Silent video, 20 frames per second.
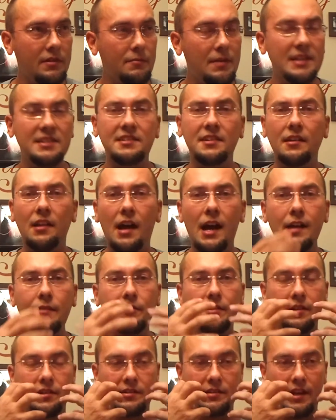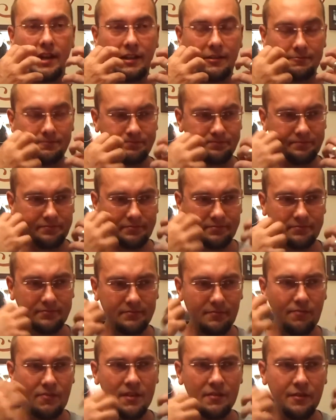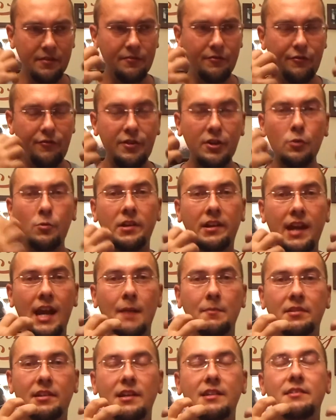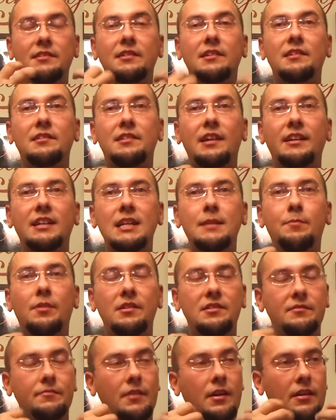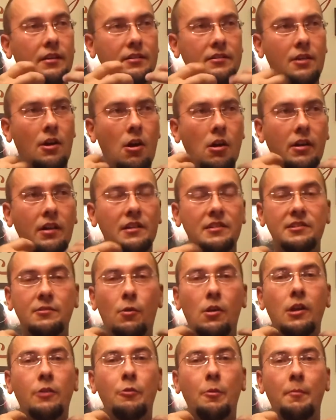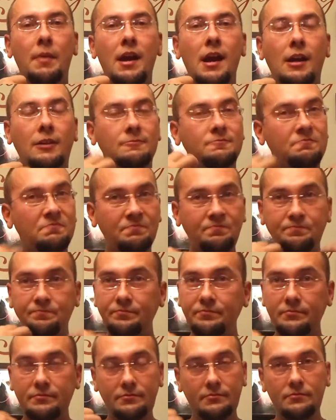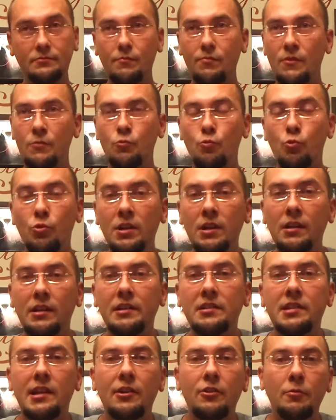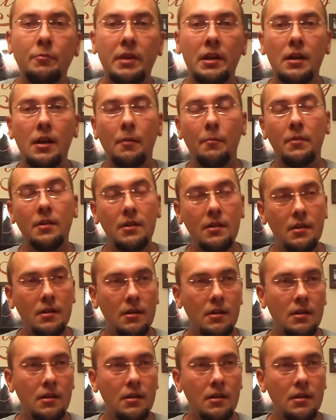My saliva is like filled with capsaicin as I keep on talking and swallowing it back. Really tearing me up.